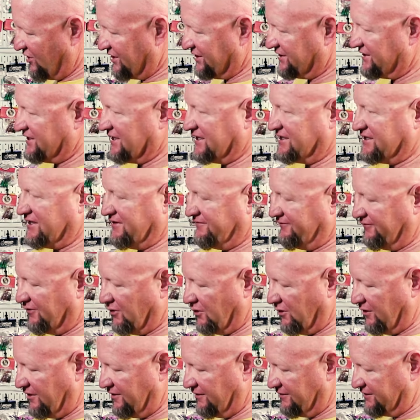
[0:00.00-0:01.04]

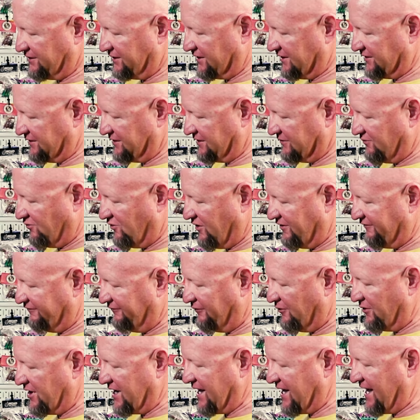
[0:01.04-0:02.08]
164s and some
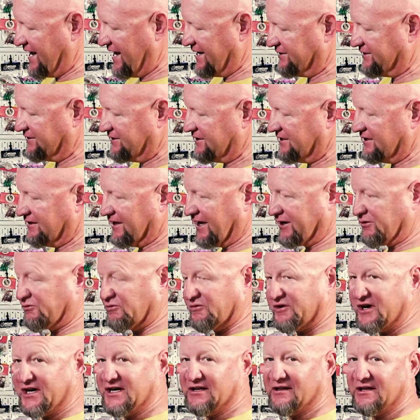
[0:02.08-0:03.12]
148s, like
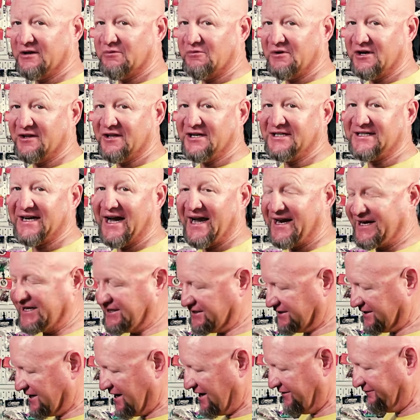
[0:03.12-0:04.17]
really, really tiny
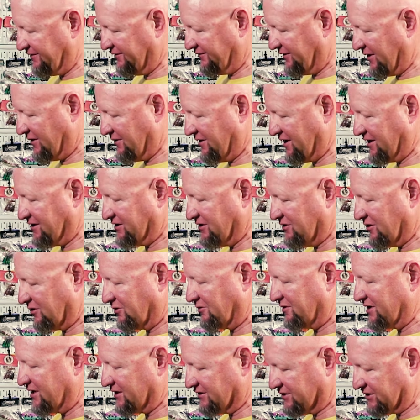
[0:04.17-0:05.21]
stuff if I want to do a
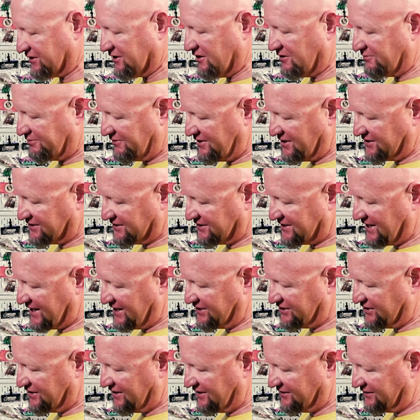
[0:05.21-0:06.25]
real slow
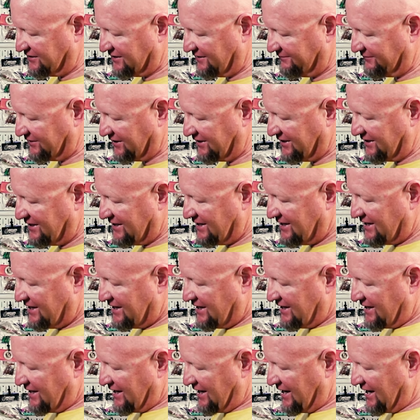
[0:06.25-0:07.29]
presentation on something.
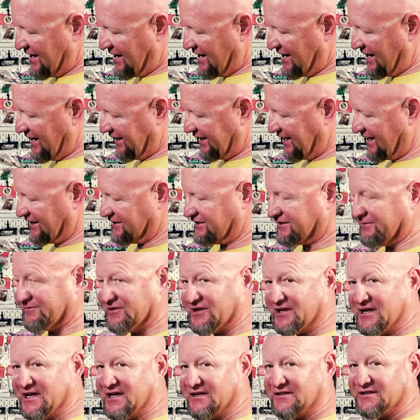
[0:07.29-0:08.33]
I got some of
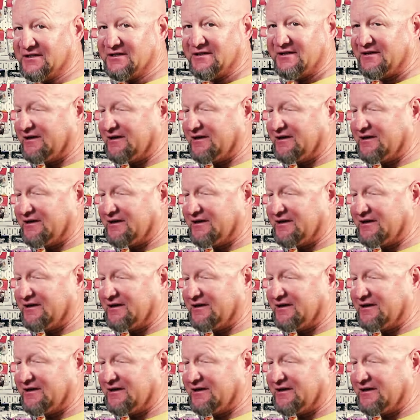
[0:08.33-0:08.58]
these